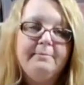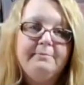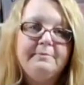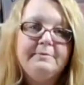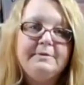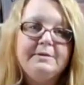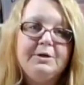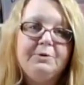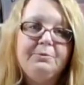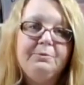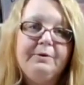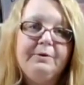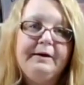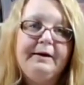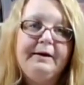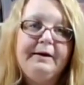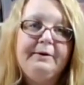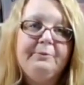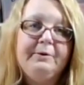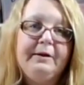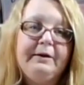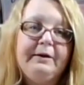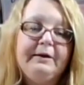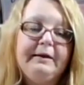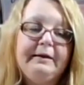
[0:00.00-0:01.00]
So we
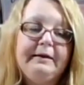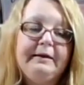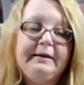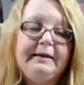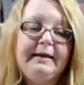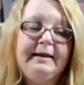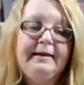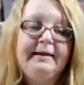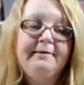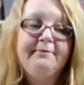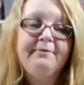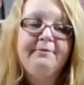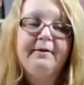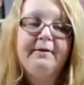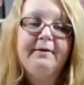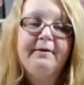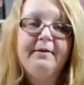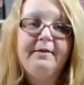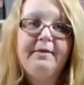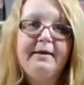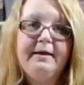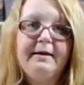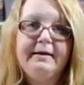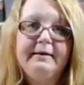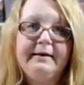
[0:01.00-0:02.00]
will leave
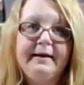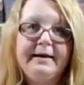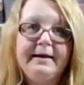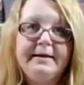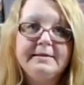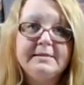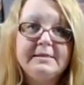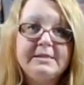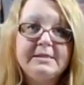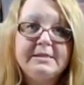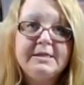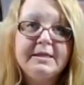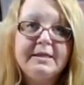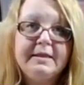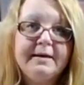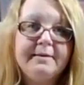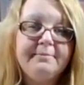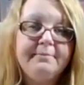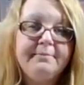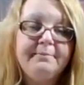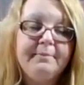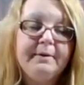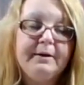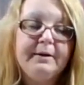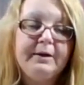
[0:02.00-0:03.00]
the links to
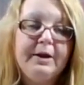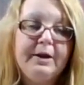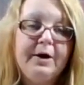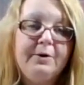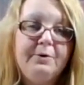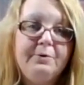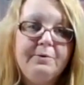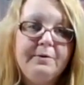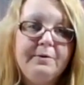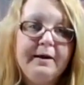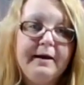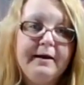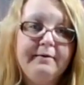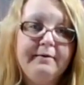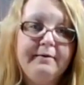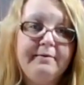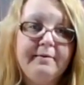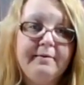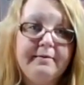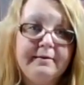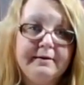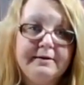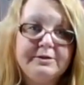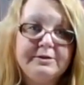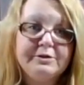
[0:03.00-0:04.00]
them below
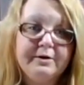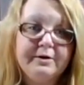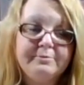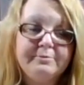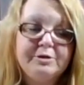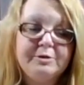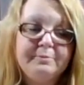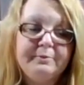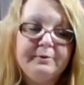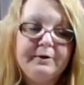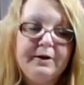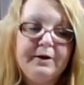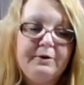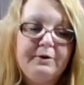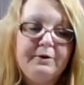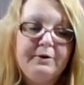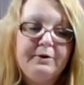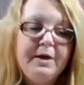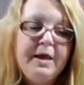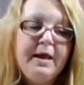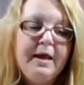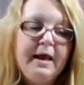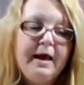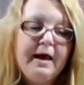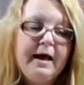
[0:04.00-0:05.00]
in the description below.
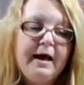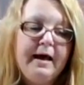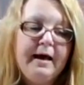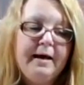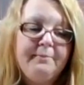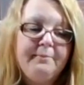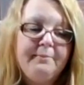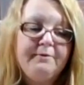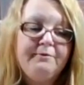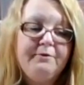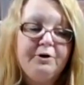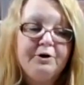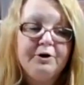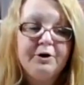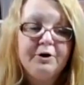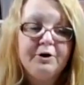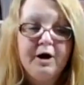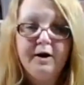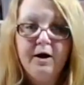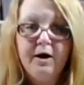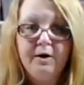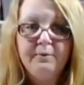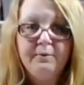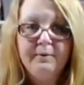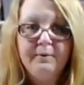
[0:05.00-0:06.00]
If you're
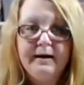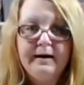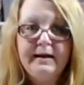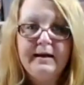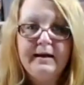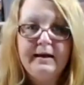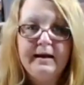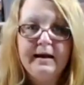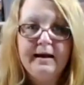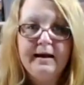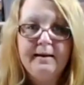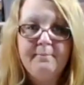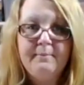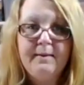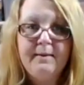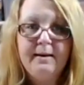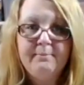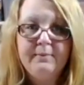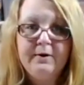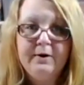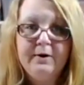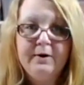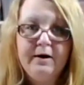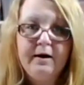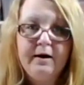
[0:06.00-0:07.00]
not already a
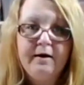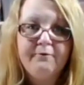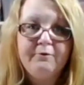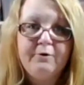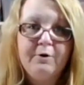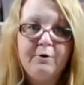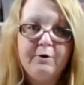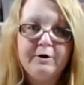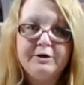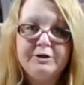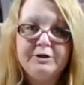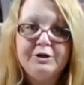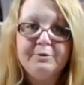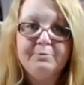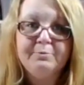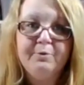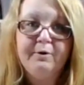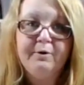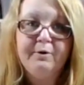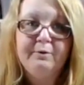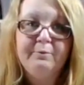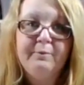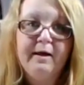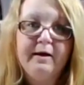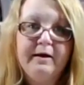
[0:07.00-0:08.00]
member, of course, you're more
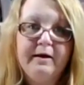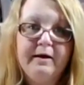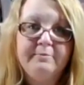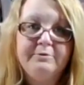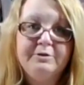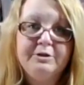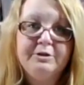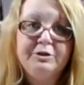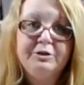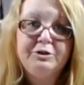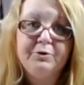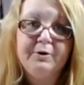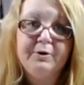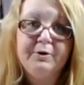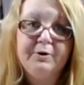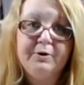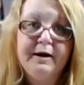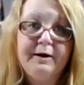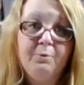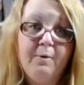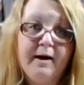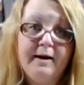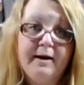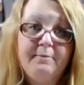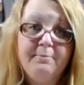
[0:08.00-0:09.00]
than welcome to
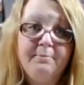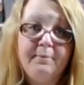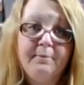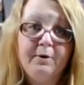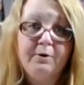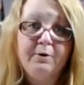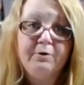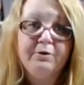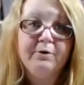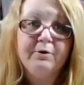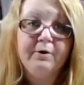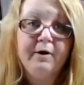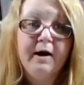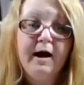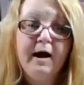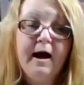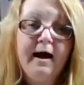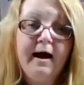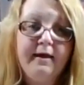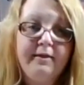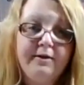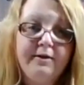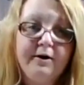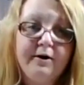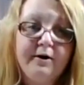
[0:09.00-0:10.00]
join one, both, or
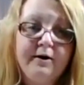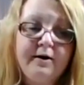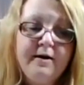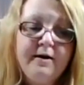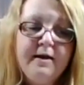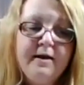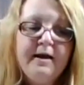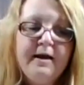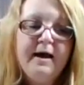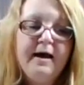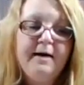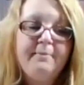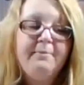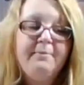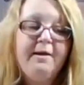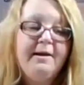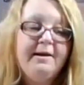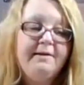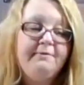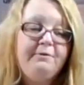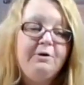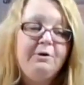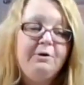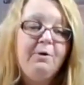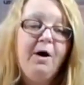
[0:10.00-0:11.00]
either. And
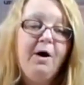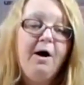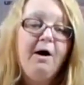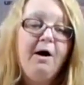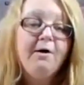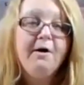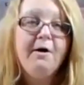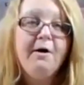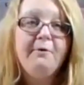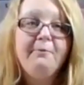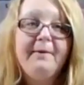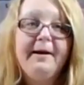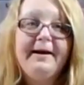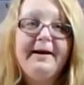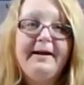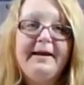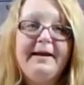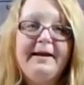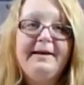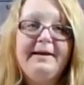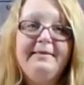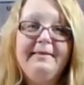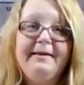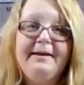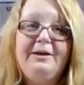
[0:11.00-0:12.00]
if you are
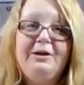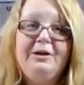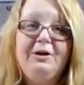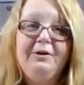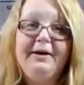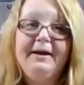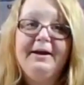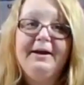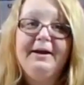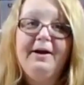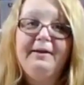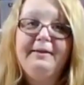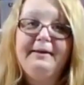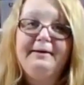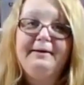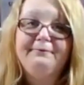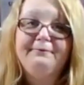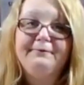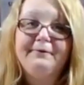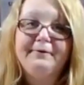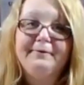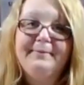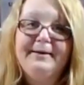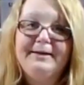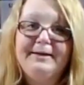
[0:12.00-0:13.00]
already, then you'll get all the
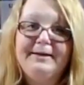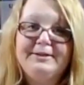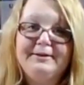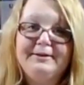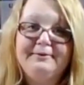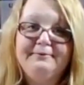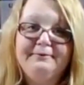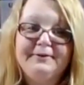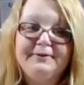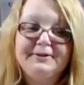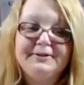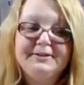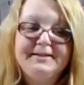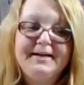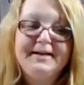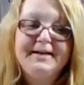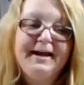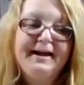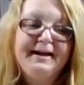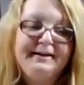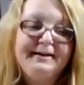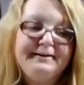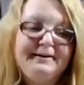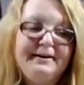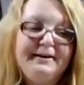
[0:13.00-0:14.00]
information
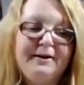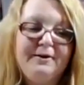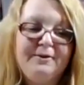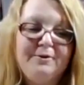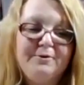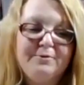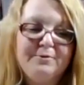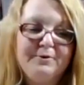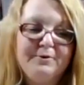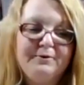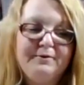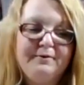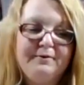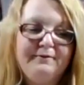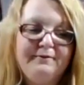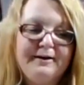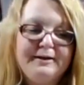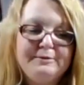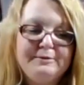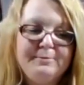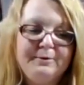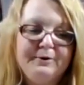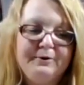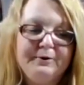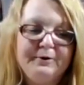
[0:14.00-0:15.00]
firsthand through the
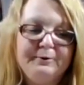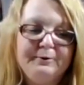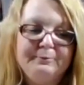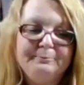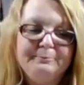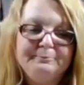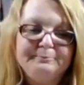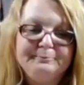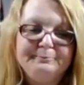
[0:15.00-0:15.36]
Facebook group.